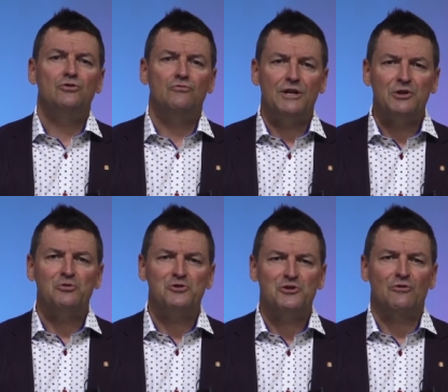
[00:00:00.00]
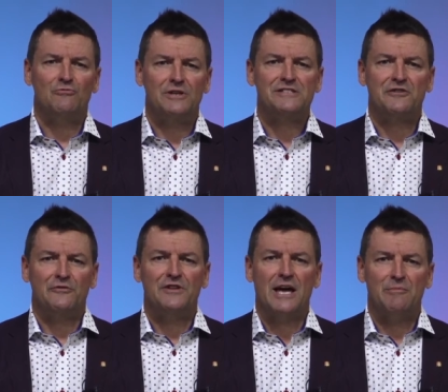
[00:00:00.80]
to reduce your risk
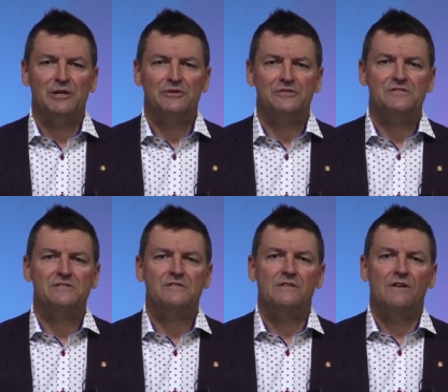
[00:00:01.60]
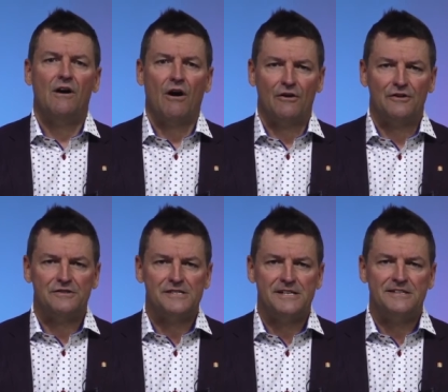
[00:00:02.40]
of diabetes, heart
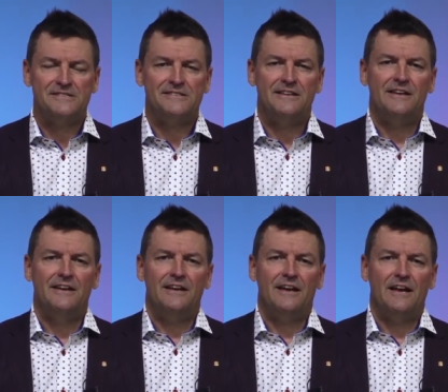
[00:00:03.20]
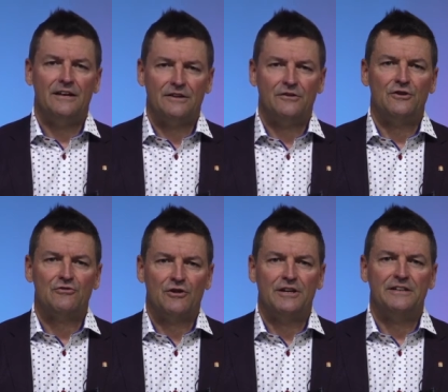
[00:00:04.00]
disease, and other
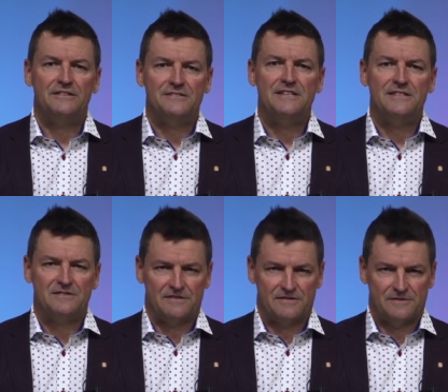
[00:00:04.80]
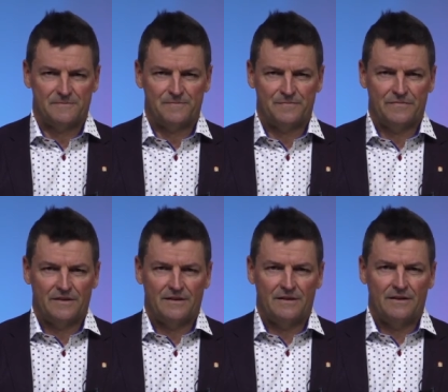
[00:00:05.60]
chronic diseases.
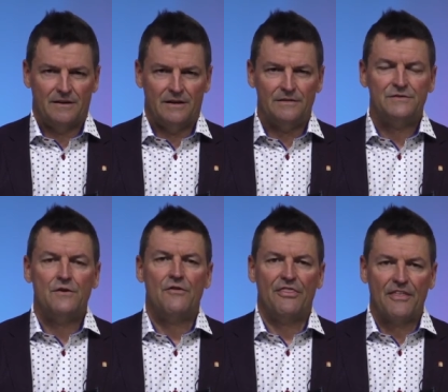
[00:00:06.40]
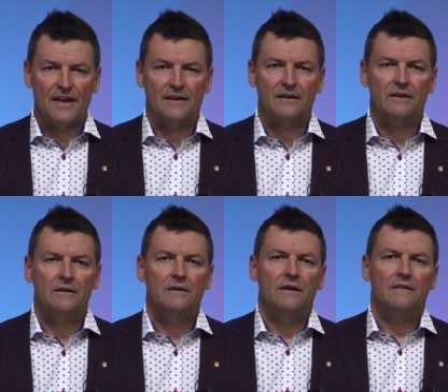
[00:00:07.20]
If you think
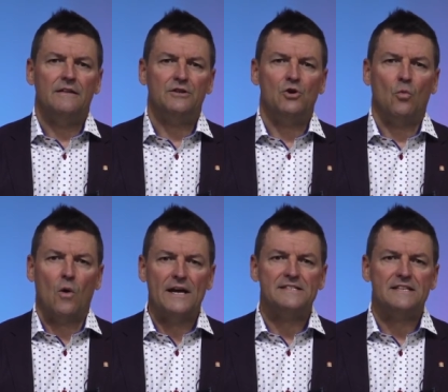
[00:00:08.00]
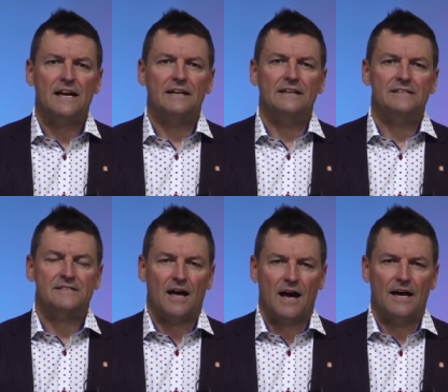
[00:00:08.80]
that your waistline
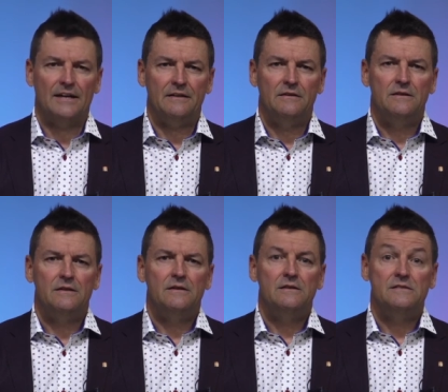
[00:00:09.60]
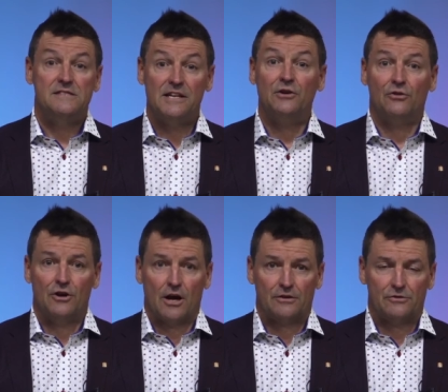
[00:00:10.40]
is high, see your
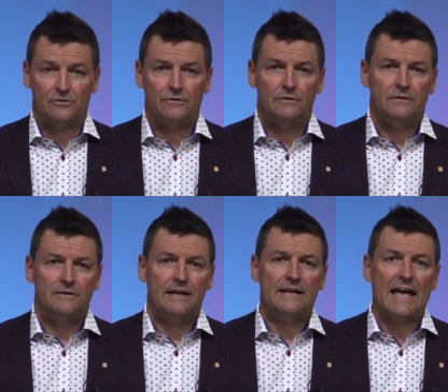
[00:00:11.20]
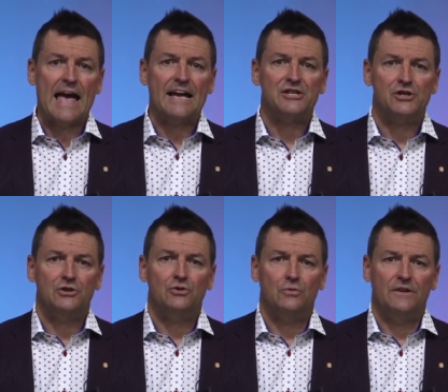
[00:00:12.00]
doctor, take
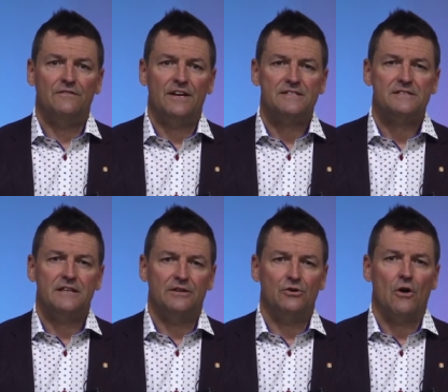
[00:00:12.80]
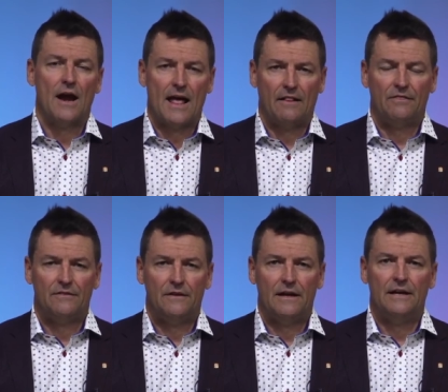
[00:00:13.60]
action to invest in your health
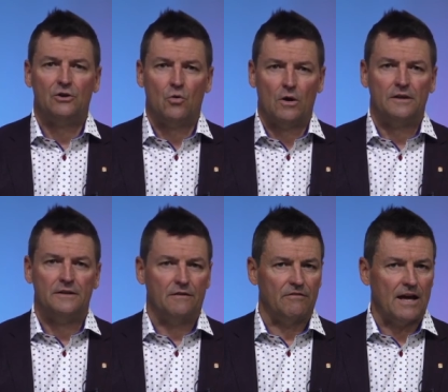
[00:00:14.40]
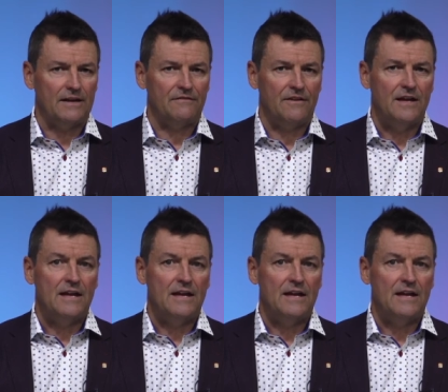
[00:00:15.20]
and quality of life,